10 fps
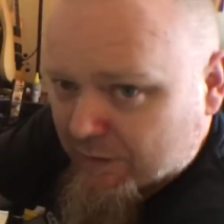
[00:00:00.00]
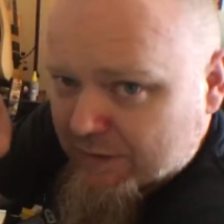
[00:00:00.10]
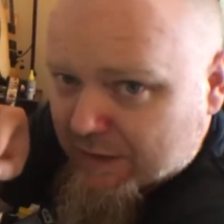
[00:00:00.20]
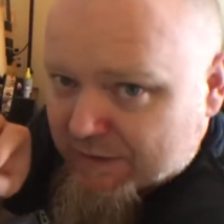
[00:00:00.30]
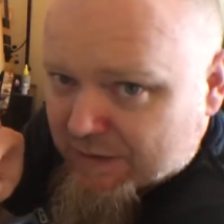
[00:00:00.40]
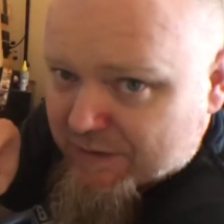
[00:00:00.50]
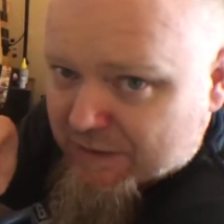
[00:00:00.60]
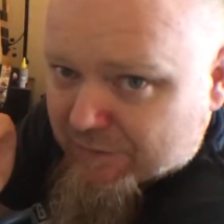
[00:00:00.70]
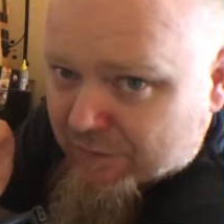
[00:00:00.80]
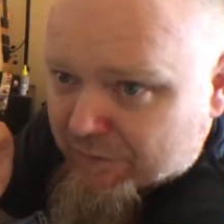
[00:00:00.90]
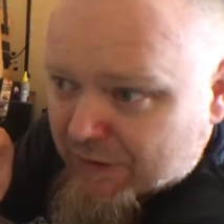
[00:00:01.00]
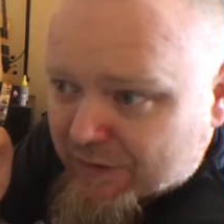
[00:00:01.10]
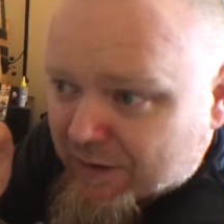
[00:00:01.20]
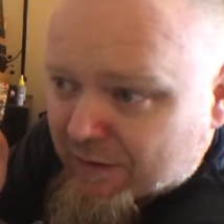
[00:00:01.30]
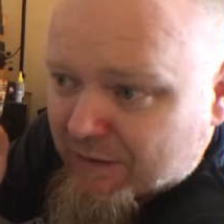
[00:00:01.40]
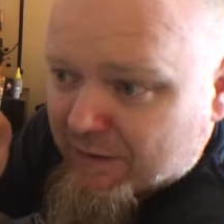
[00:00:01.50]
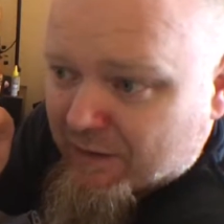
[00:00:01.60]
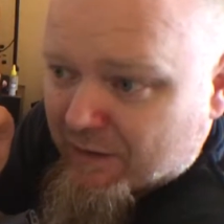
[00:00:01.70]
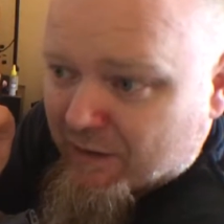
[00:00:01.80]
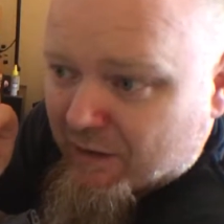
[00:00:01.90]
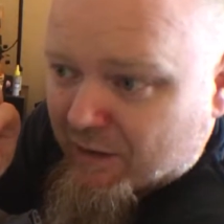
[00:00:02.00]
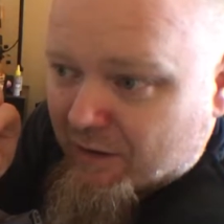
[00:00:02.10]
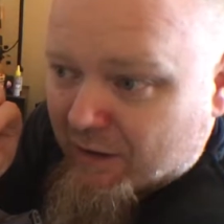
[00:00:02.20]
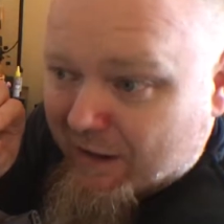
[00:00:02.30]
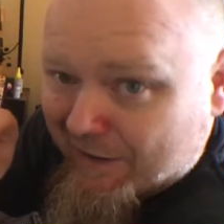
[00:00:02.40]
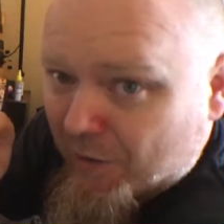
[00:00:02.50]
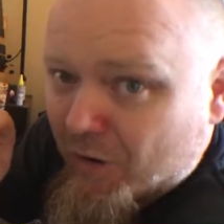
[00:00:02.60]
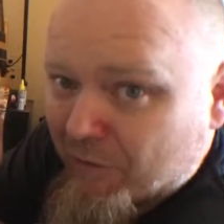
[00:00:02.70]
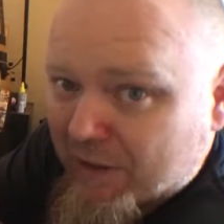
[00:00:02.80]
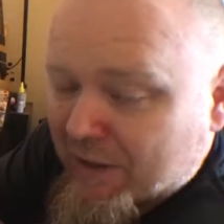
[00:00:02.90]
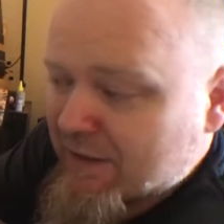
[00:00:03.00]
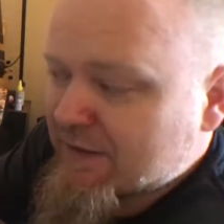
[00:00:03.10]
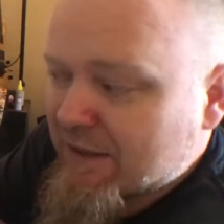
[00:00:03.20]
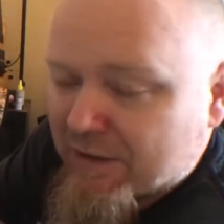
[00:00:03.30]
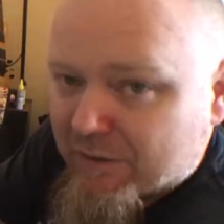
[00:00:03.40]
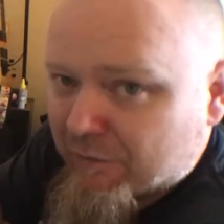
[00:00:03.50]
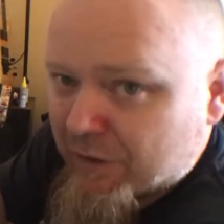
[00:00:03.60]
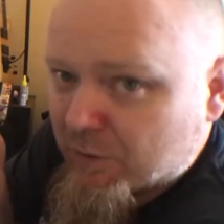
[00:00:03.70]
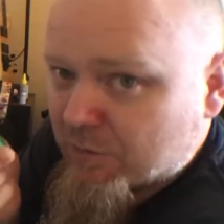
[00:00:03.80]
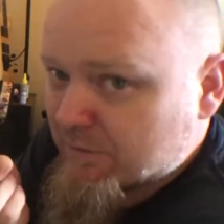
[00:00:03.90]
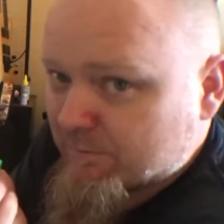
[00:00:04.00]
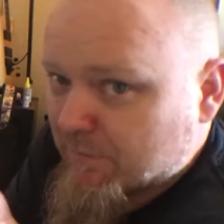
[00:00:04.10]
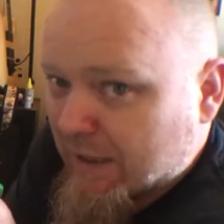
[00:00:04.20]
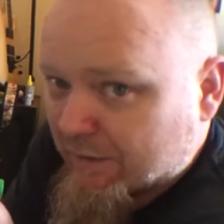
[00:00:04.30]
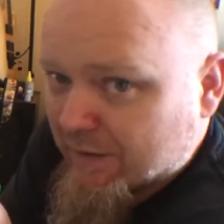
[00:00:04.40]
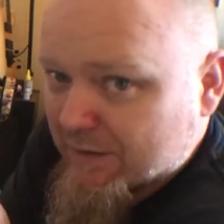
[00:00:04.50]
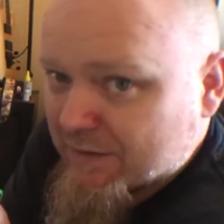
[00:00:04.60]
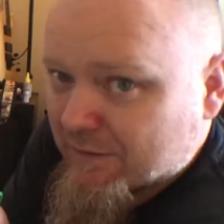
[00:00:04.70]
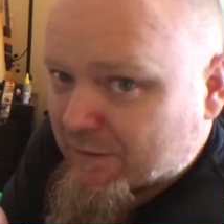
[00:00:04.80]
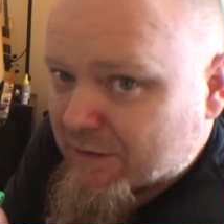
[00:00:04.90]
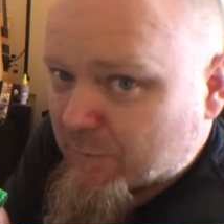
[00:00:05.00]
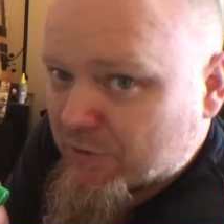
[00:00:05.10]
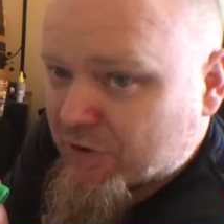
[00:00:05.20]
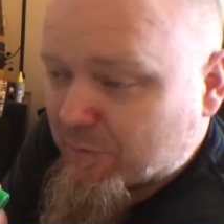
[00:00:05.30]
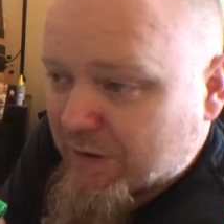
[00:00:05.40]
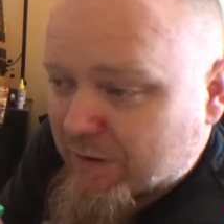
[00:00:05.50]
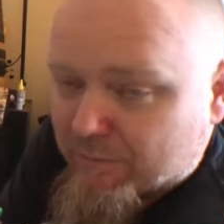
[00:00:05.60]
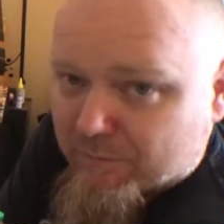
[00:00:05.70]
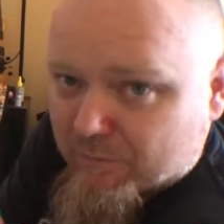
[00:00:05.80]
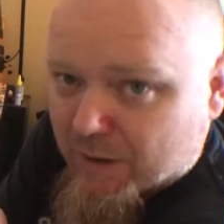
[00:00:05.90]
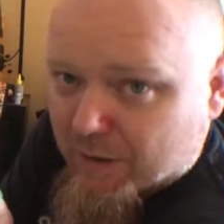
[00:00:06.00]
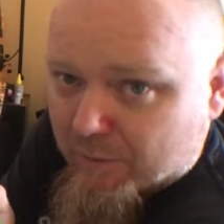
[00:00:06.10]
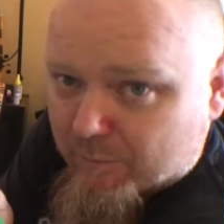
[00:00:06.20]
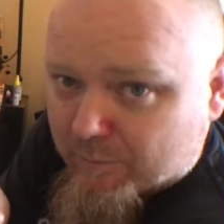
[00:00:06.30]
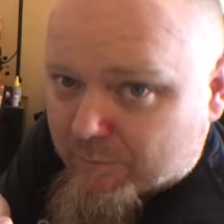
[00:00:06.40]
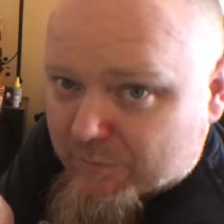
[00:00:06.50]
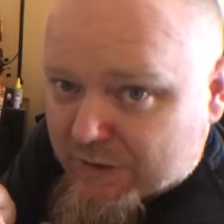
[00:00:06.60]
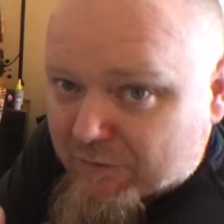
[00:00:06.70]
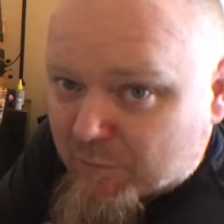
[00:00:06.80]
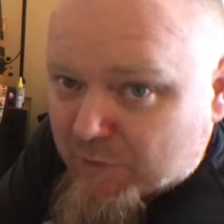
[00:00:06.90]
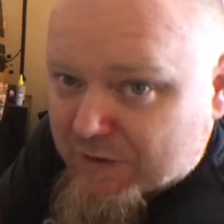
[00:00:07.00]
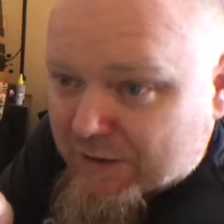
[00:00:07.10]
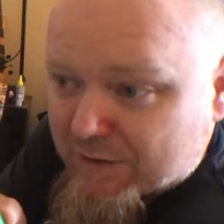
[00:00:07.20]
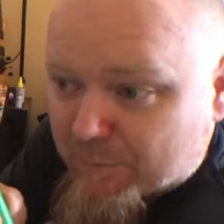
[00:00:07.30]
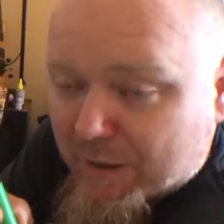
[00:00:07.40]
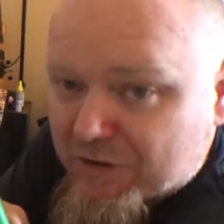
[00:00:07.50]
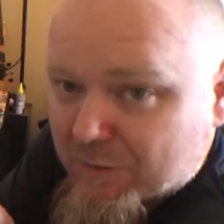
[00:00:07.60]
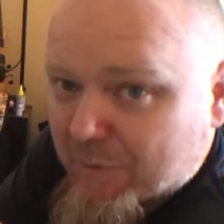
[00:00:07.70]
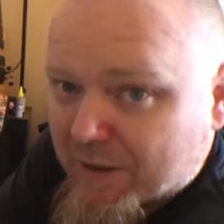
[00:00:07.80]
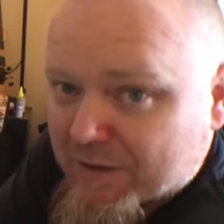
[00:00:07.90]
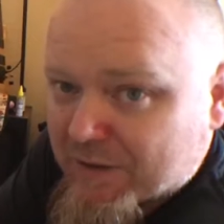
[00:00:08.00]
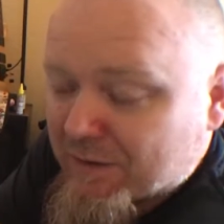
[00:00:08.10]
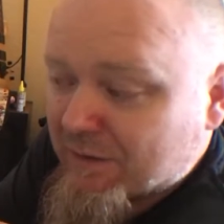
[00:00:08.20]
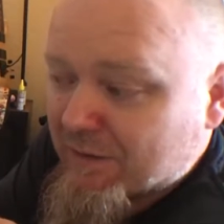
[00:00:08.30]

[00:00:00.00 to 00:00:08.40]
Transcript: these 18650s, are not really intended for use like this. They're supposed to be in safety protected battery packs,